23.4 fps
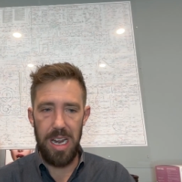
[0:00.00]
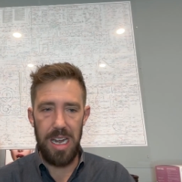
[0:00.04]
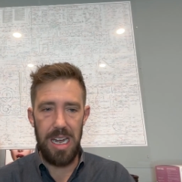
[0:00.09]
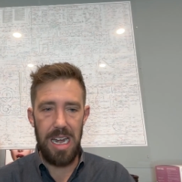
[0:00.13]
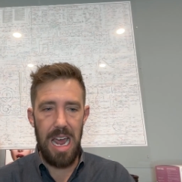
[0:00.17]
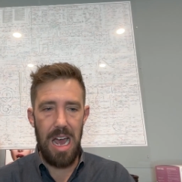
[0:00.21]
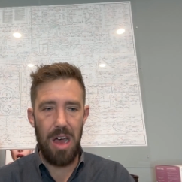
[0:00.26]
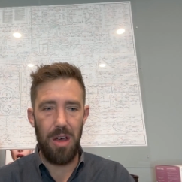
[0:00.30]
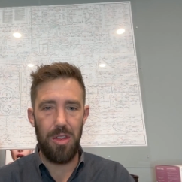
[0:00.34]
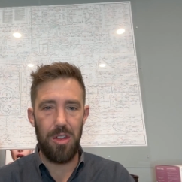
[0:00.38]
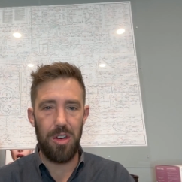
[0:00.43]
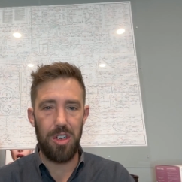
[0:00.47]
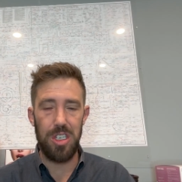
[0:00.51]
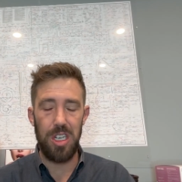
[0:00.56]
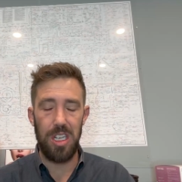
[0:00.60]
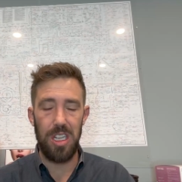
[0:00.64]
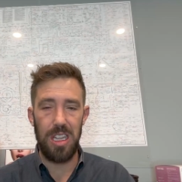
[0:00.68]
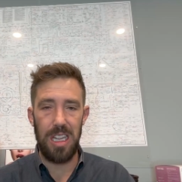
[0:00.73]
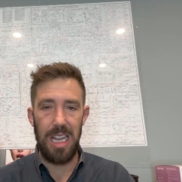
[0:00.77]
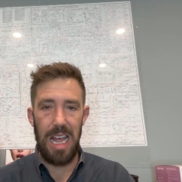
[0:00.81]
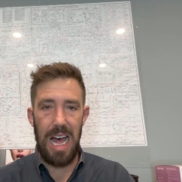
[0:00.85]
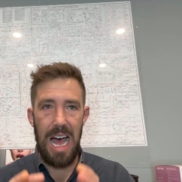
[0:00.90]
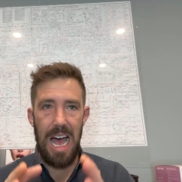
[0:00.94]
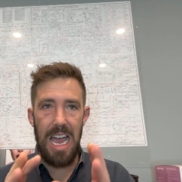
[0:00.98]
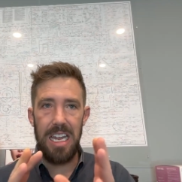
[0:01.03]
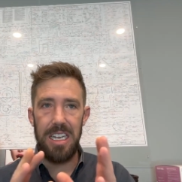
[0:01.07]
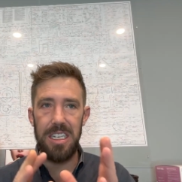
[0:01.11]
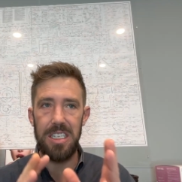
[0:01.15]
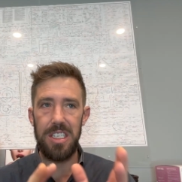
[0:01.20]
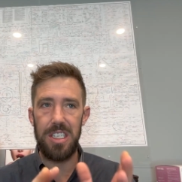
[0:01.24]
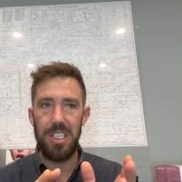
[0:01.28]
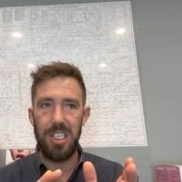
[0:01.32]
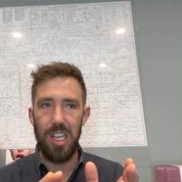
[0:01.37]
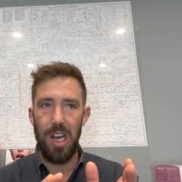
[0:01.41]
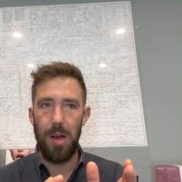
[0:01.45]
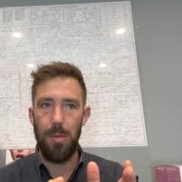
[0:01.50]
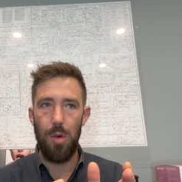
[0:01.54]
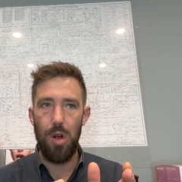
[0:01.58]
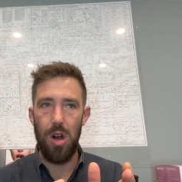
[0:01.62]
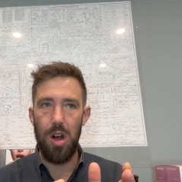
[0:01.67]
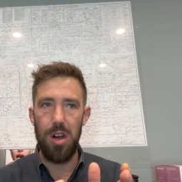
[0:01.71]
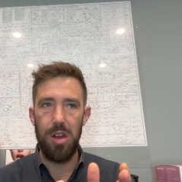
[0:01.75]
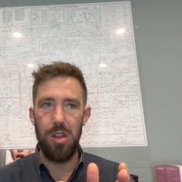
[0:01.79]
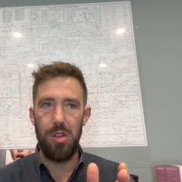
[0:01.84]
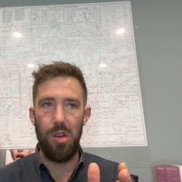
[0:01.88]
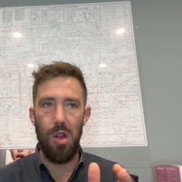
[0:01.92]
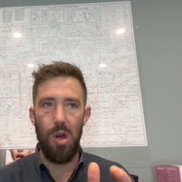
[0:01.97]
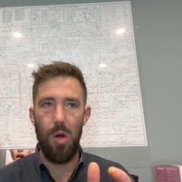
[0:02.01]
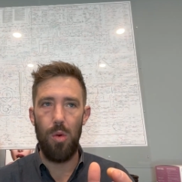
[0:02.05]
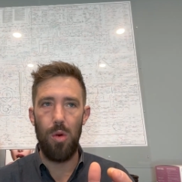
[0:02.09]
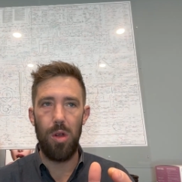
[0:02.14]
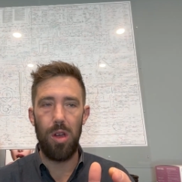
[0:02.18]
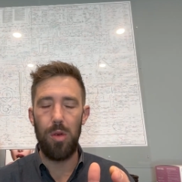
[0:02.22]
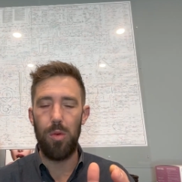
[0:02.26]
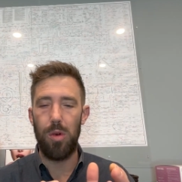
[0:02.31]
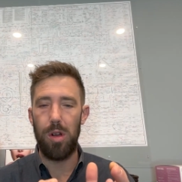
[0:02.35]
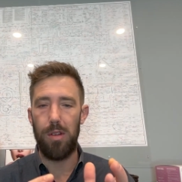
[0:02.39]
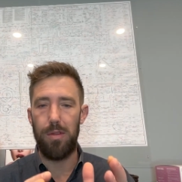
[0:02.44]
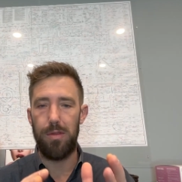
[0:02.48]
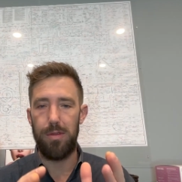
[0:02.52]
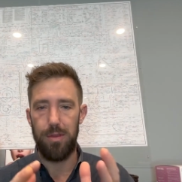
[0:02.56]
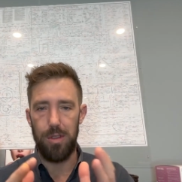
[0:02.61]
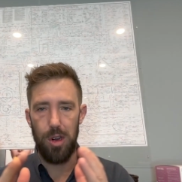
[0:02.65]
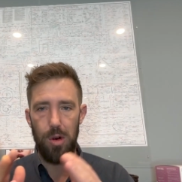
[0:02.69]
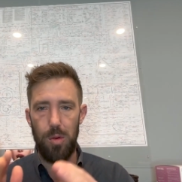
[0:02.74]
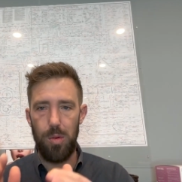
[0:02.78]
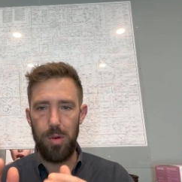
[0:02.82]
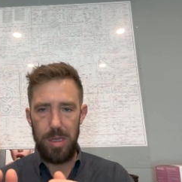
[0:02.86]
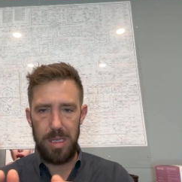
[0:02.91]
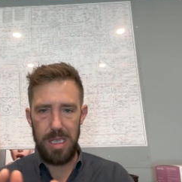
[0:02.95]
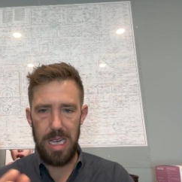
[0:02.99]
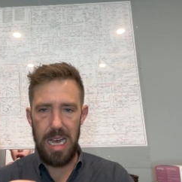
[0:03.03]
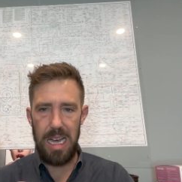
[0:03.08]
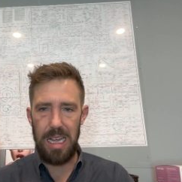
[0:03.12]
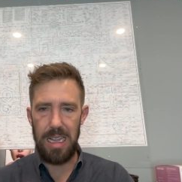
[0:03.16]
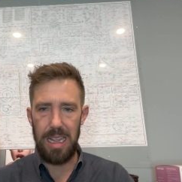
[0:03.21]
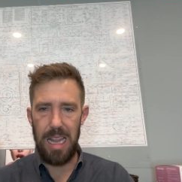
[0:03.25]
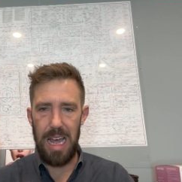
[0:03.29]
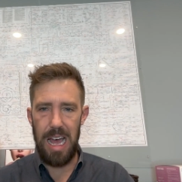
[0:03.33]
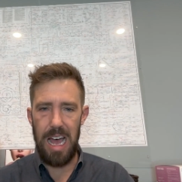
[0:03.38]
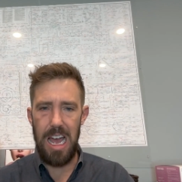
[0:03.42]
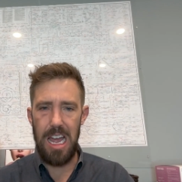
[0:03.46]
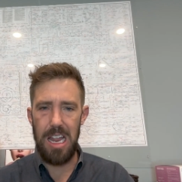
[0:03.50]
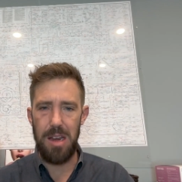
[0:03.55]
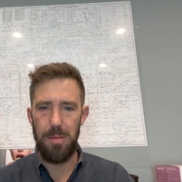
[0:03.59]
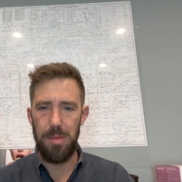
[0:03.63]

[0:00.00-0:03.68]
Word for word: Now, there's a line somewhere, and you don't really want to flirt with that line.